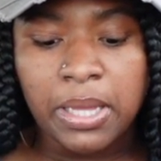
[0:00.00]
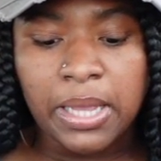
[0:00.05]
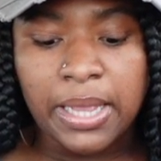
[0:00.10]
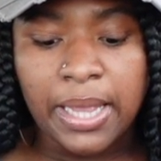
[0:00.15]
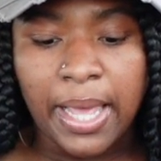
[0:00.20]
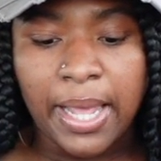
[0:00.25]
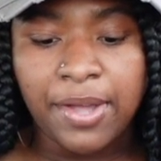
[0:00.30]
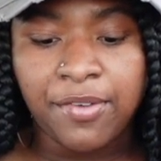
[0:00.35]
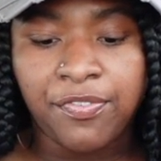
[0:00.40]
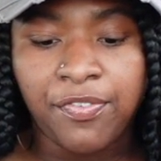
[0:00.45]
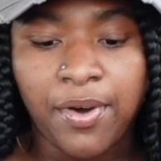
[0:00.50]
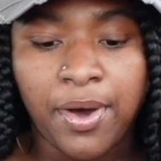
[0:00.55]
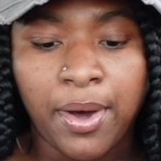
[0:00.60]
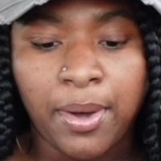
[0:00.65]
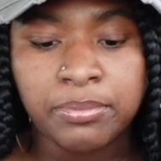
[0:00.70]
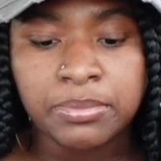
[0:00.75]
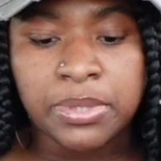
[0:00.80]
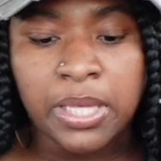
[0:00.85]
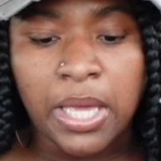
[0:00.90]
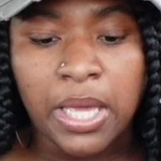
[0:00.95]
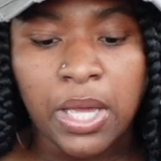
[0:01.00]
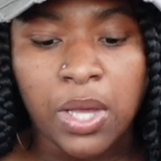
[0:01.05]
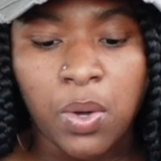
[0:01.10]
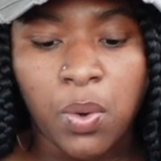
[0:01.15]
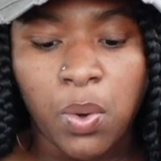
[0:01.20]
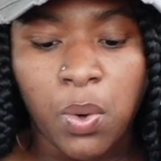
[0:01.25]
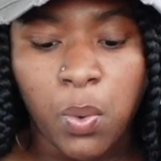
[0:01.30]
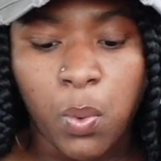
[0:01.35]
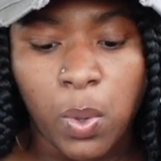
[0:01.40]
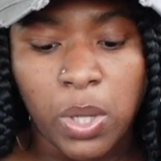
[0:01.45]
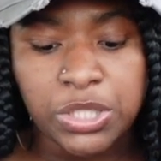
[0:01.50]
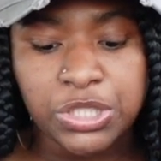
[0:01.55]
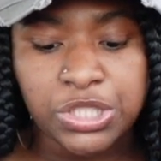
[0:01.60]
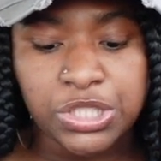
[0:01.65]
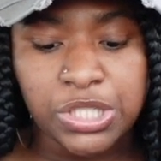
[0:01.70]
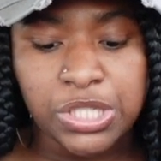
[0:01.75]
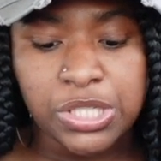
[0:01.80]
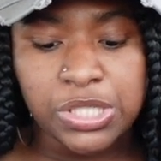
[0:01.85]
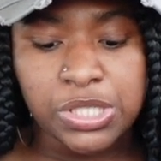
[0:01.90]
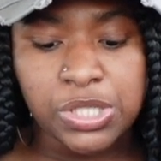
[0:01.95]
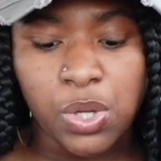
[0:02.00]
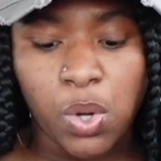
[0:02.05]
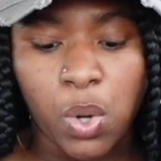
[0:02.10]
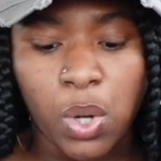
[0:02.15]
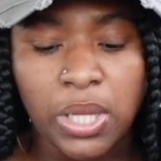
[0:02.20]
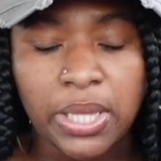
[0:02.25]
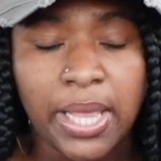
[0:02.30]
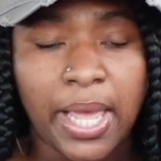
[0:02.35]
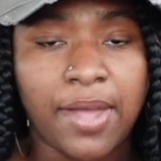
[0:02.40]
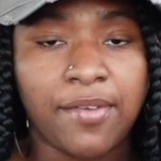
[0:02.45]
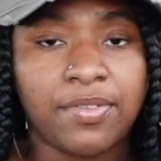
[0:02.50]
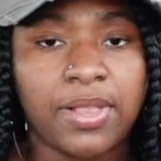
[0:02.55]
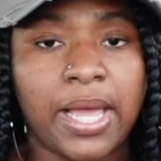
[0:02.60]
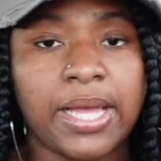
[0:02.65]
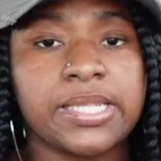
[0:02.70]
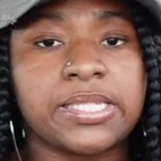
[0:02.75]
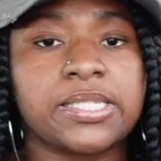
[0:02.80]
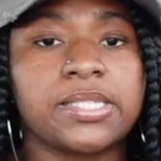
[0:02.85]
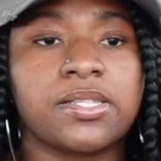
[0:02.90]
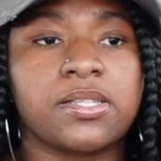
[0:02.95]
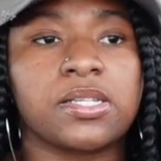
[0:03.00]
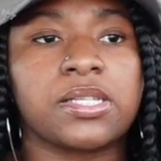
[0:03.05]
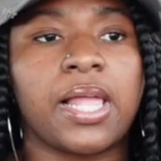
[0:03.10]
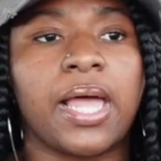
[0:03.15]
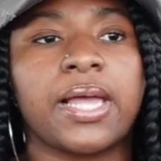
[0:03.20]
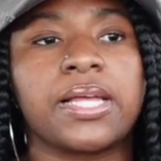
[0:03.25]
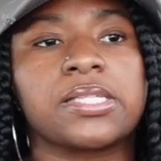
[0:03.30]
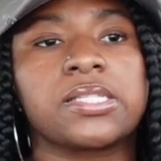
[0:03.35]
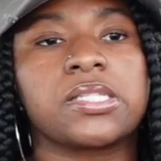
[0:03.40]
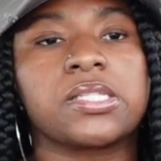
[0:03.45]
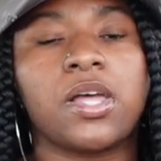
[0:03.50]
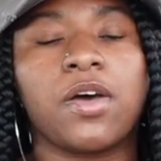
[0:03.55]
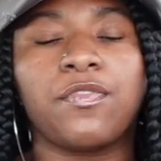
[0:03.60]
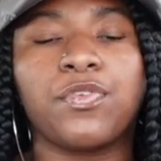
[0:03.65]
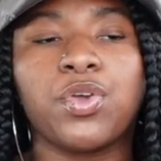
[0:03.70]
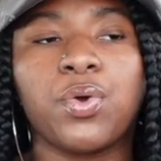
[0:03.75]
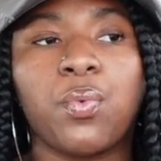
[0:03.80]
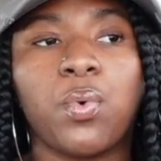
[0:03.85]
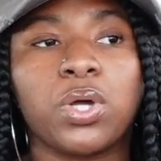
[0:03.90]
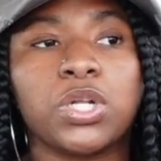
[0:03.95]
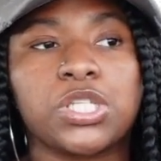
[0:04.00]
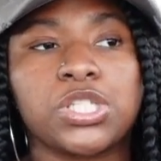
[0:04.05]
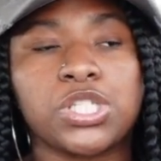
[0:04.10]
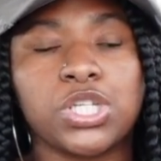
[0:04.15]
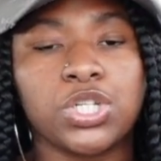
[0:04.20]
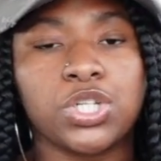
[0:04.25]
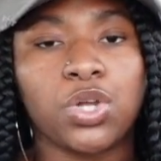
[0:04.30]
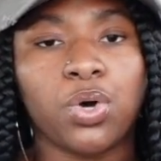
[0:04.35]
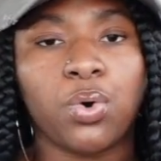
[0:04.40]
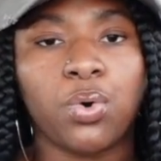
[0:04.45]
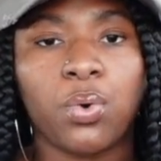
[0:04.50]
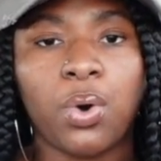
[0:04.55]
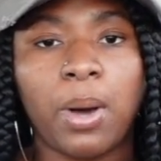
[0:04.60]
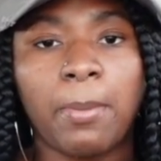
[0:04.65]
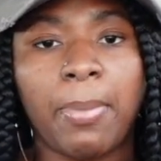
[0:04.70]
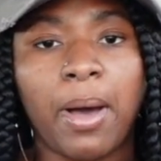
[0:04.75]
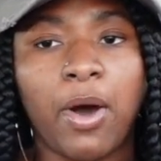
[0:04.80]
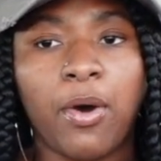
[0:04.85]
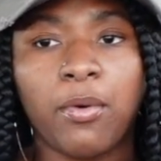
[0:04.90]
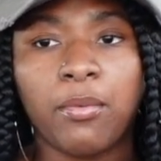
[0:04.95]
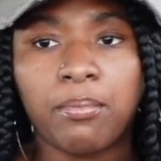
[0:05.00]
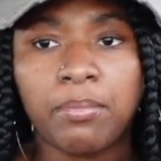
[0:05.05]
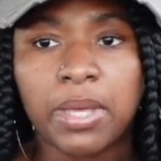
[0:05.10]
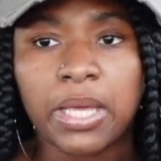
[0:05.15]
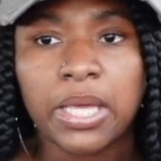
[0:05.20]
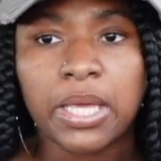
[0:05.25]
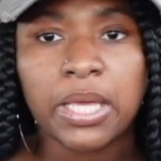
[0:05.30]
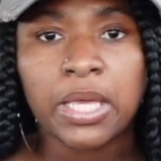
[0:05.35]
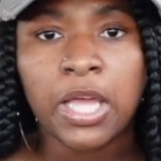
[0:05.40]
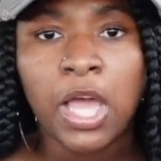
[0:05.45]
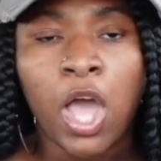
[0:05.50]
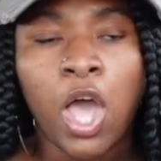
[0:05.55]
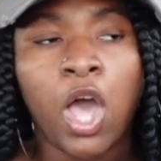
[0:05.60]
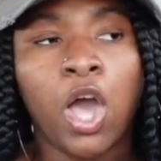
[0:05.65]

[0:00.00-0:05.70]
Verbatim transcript: life update questions, or life like stuff you wanted to know about me,